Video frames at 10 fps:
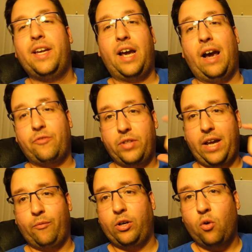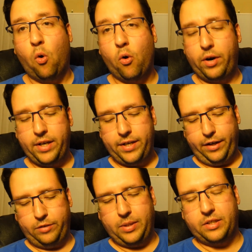after that record
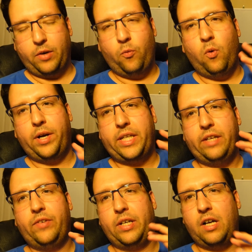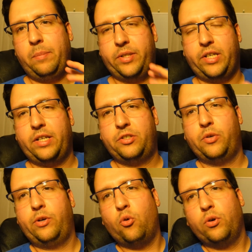is because I want to give it a couple of seconds
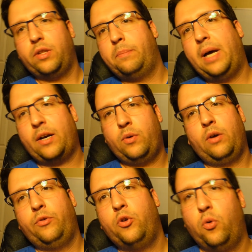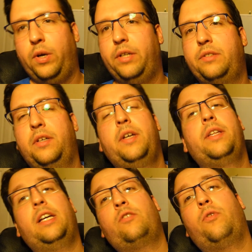to record the background noise.
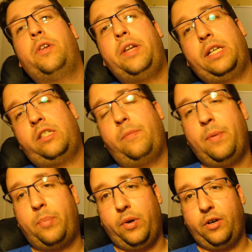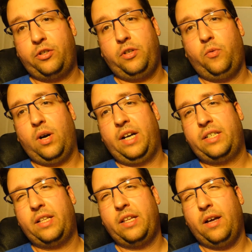That's for the next step in production, where I
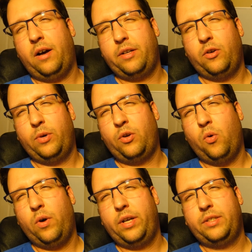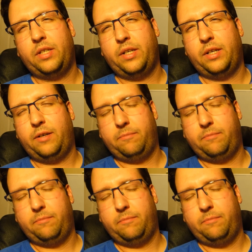take the audio recordings and